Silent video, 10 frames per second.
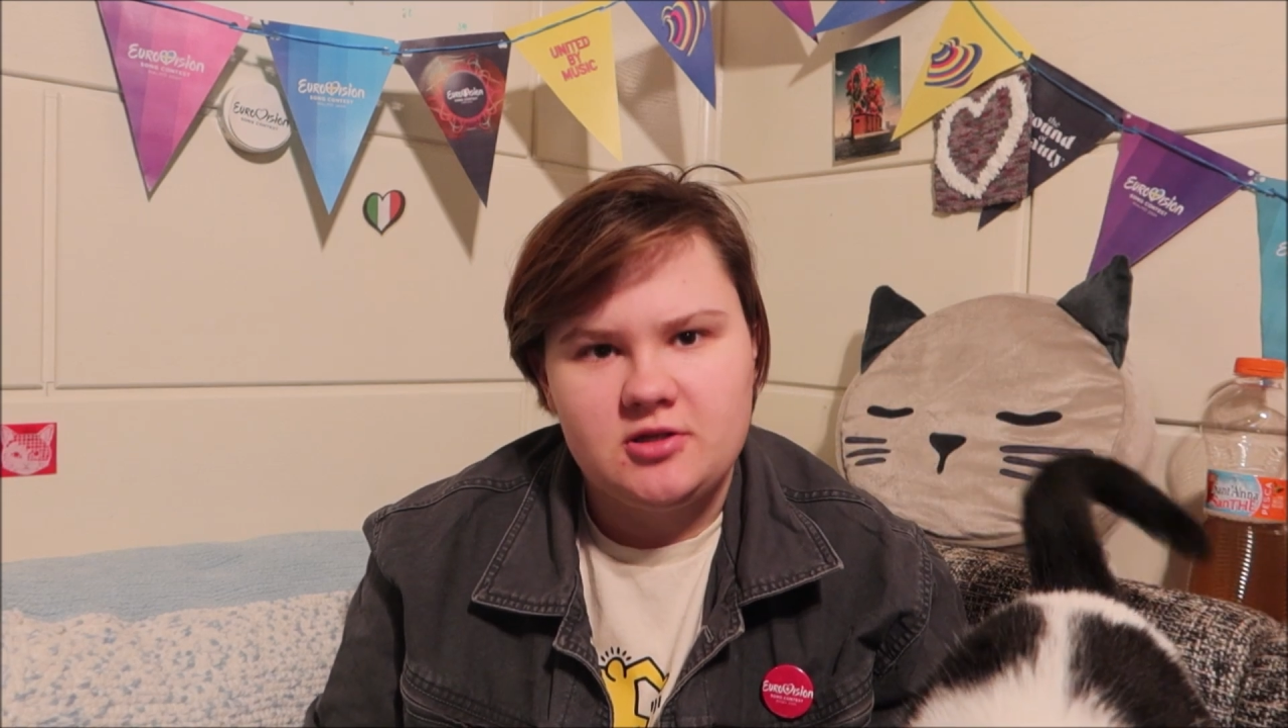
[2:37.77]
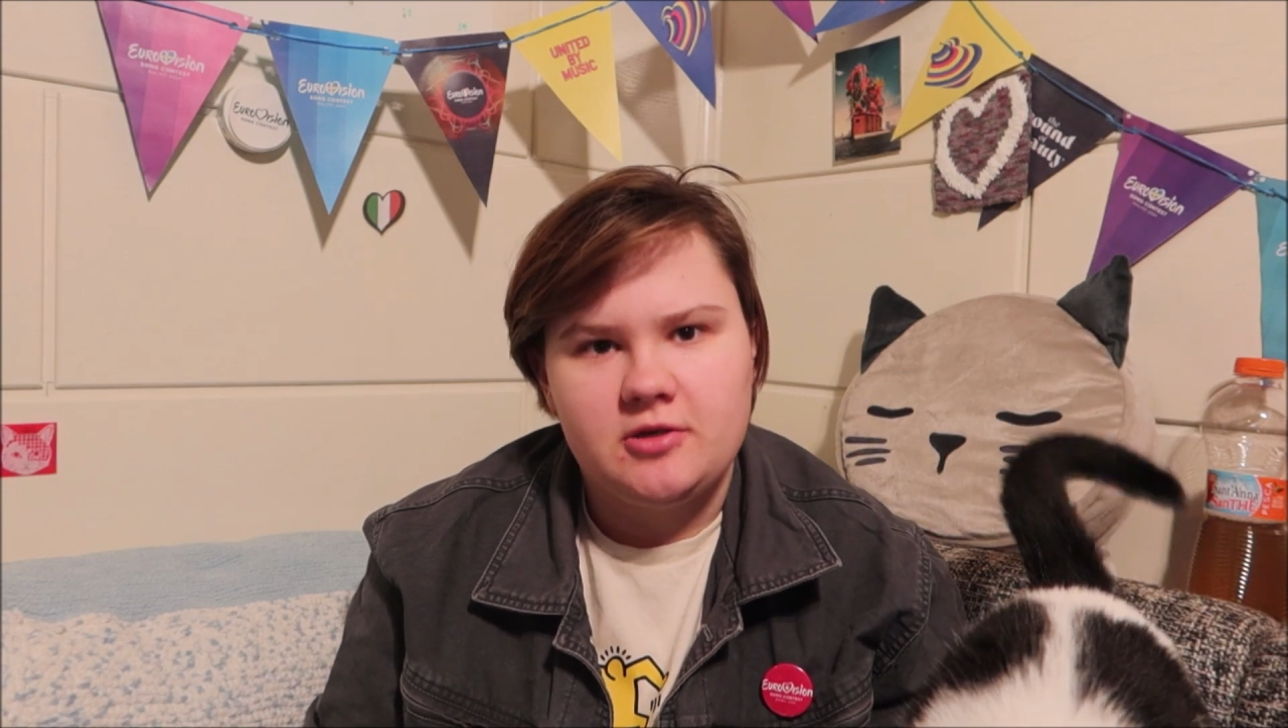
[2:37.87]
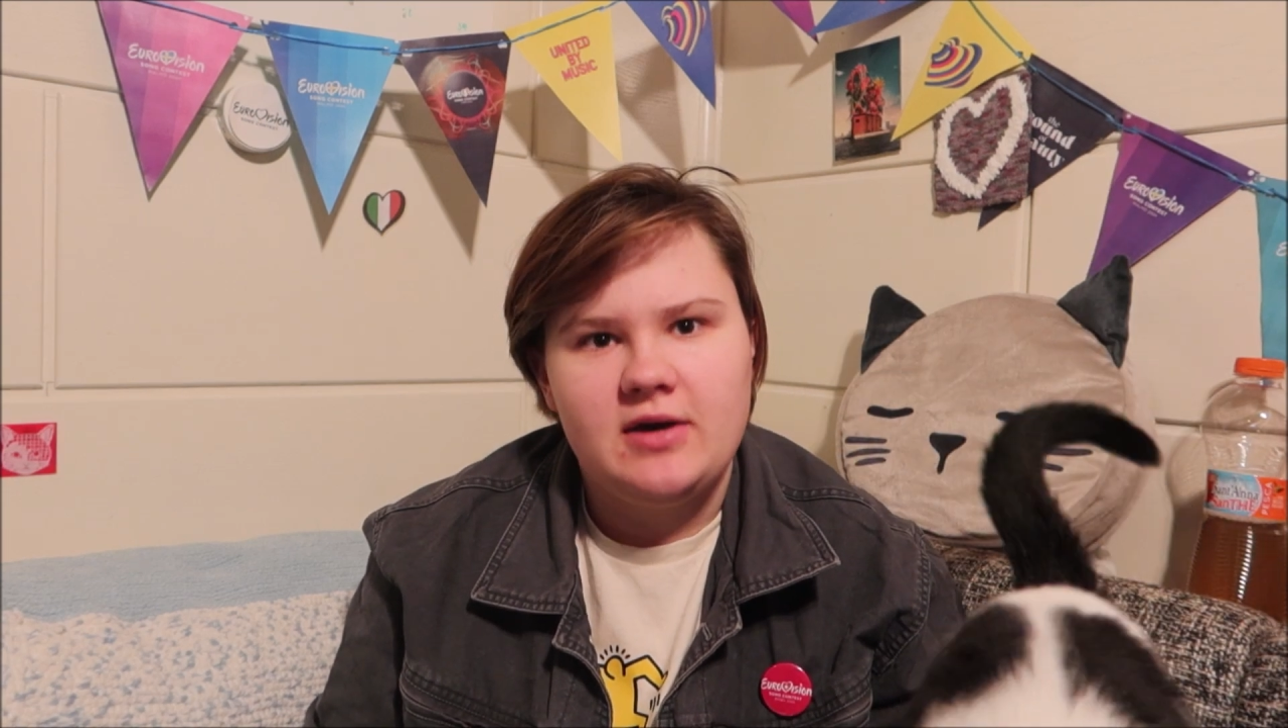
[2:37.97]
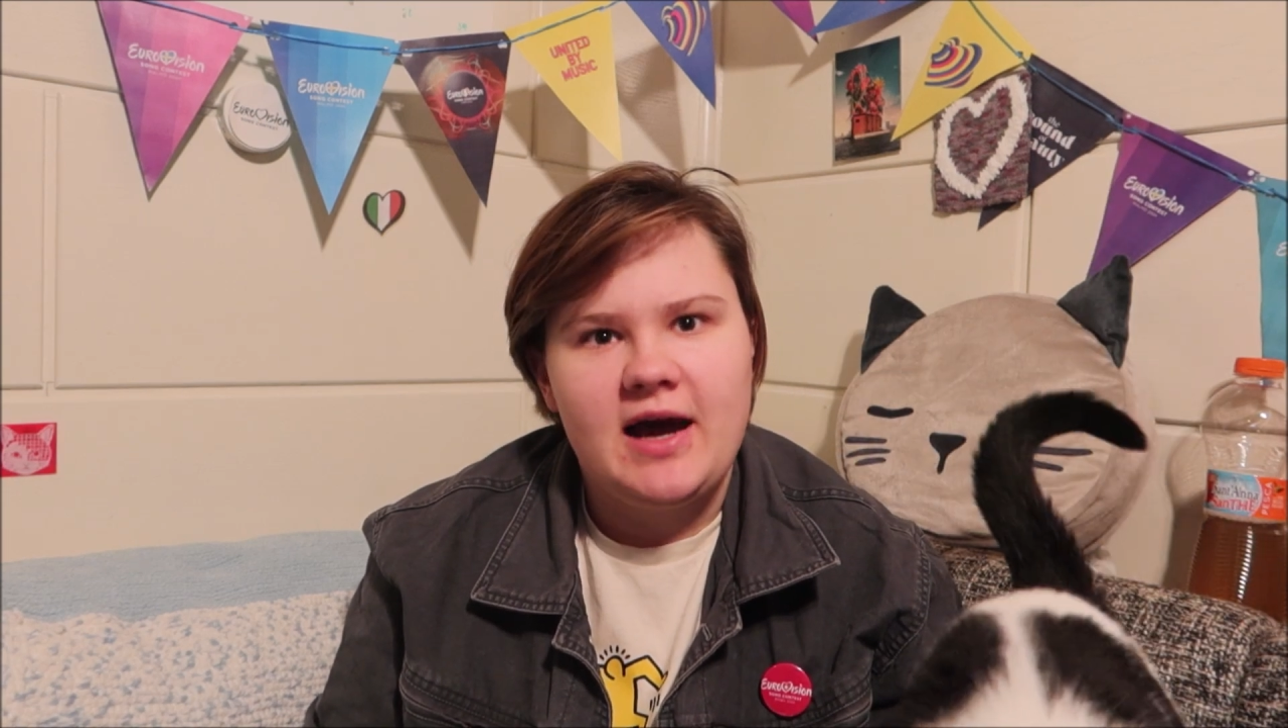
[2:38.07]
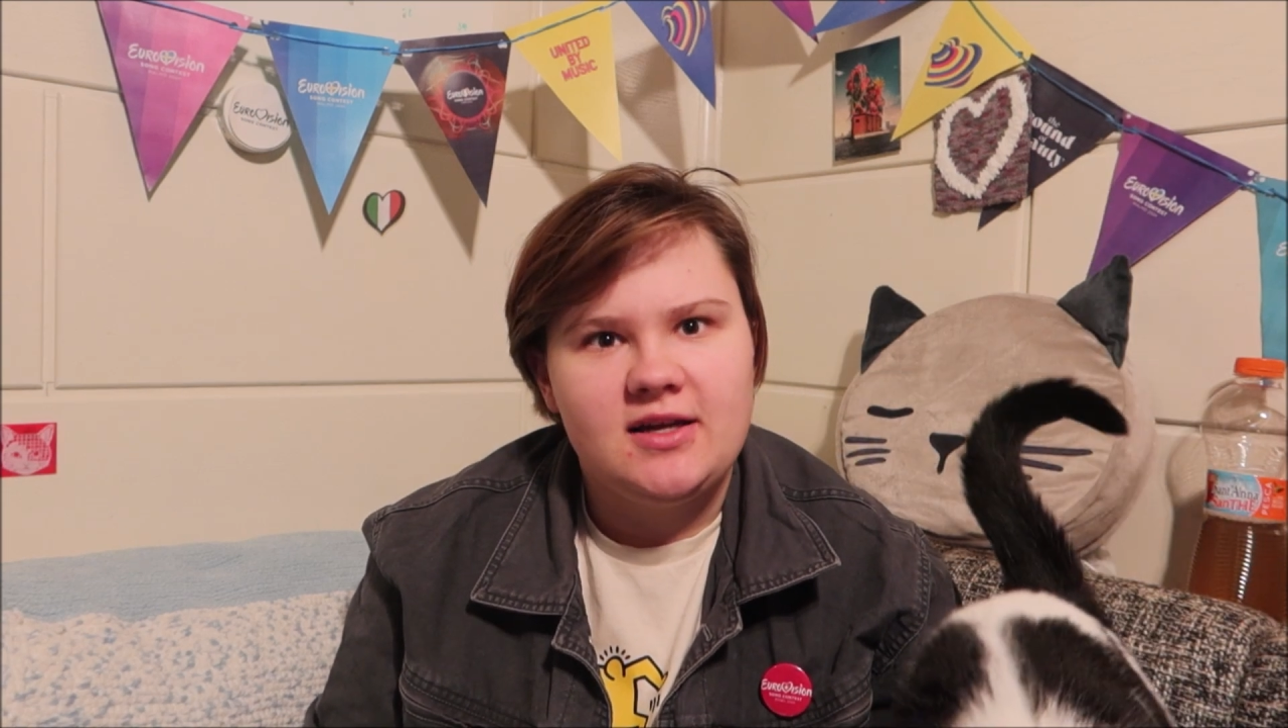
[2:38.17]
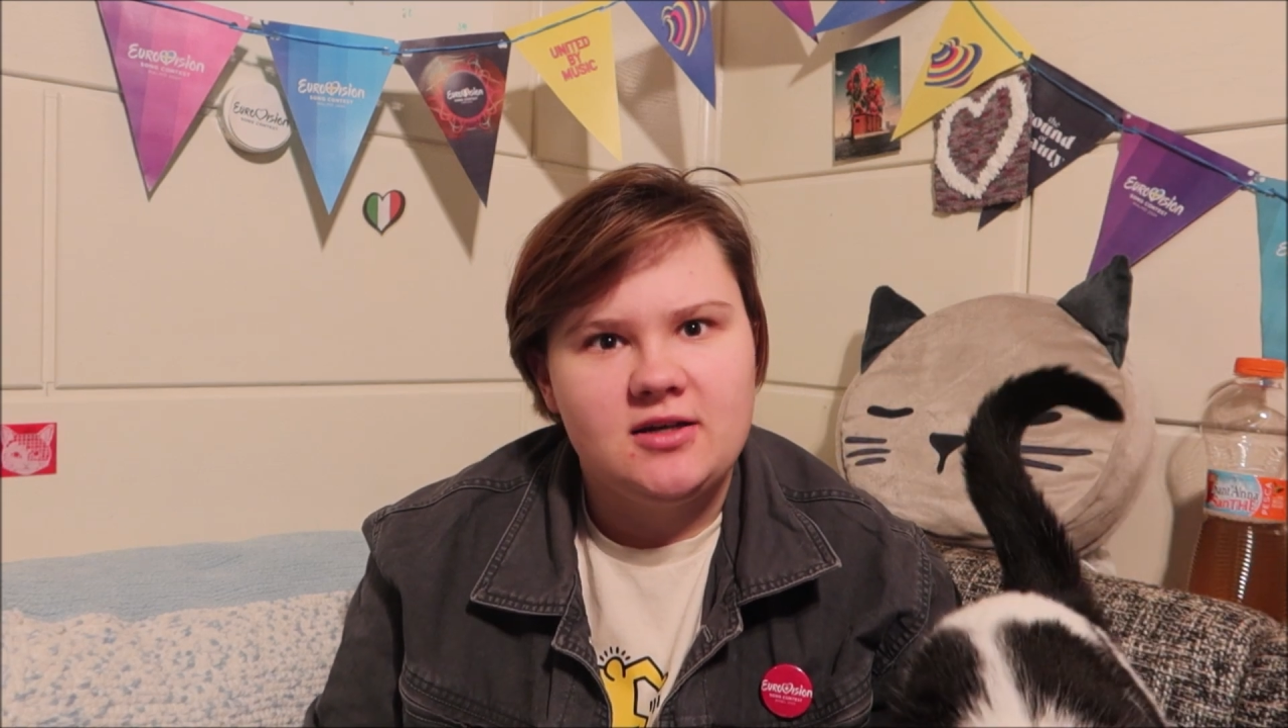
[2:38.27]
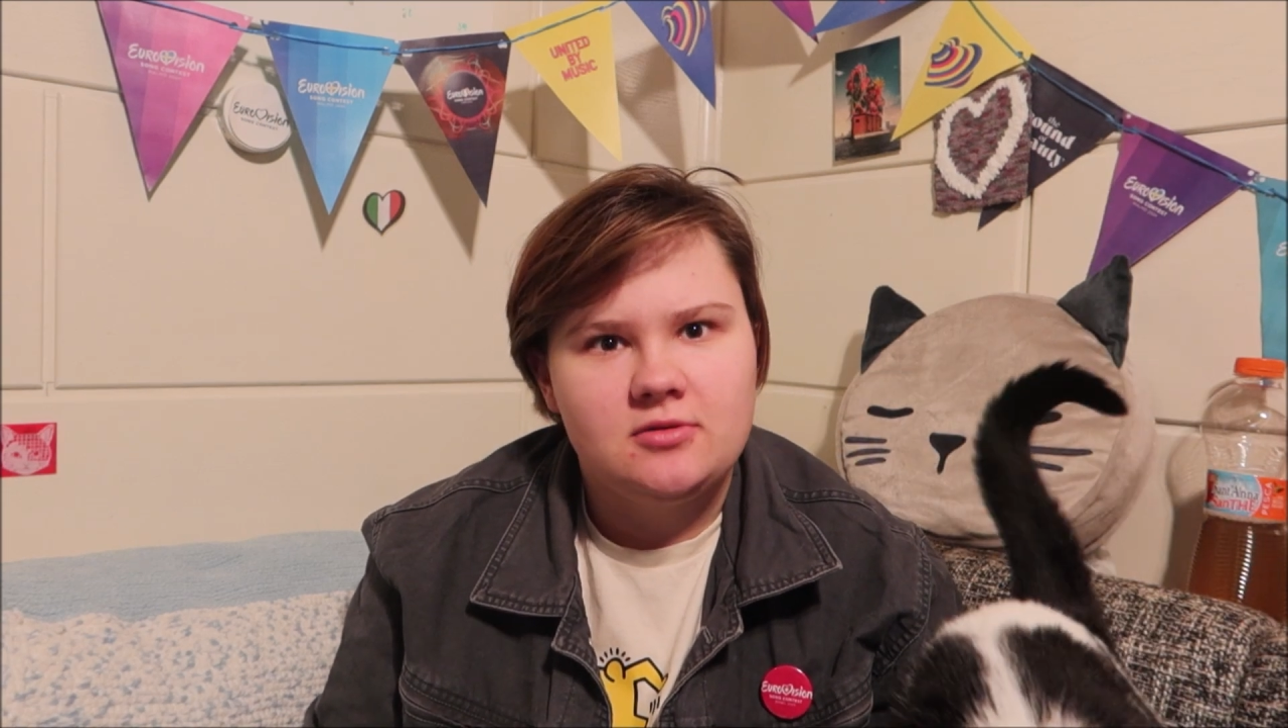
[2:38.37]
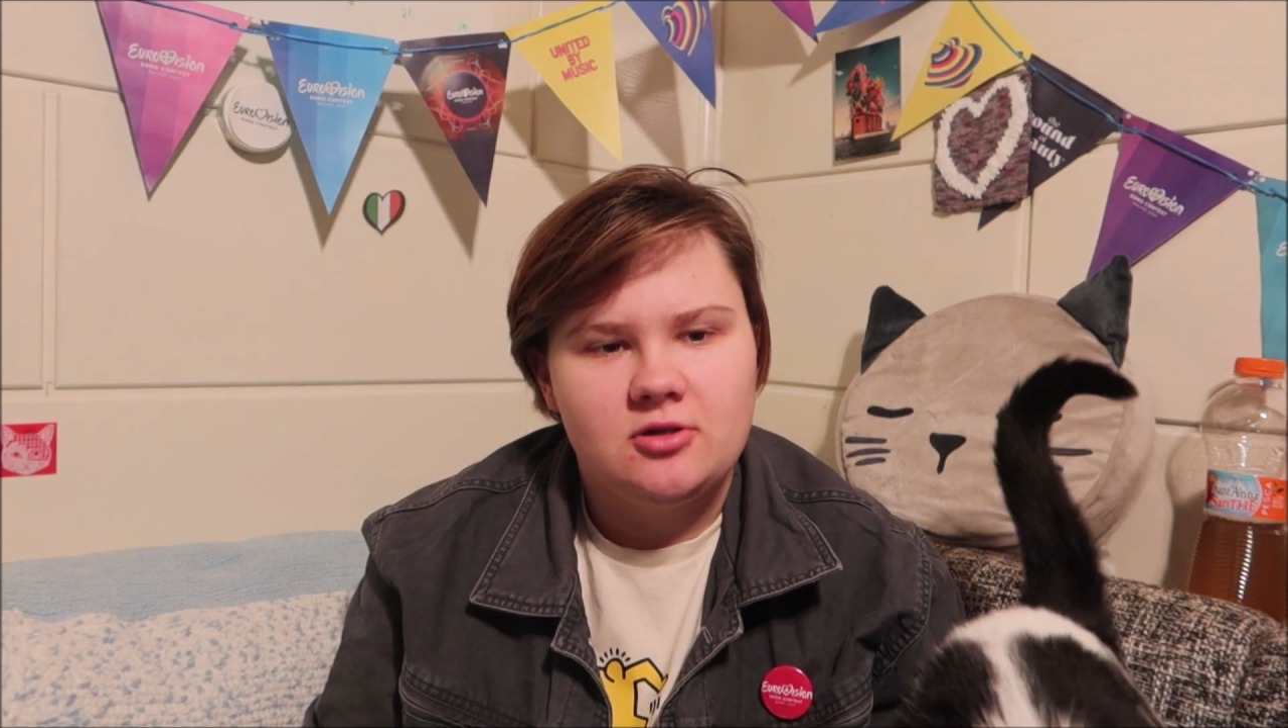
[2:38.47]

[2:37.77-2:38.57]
know Ale,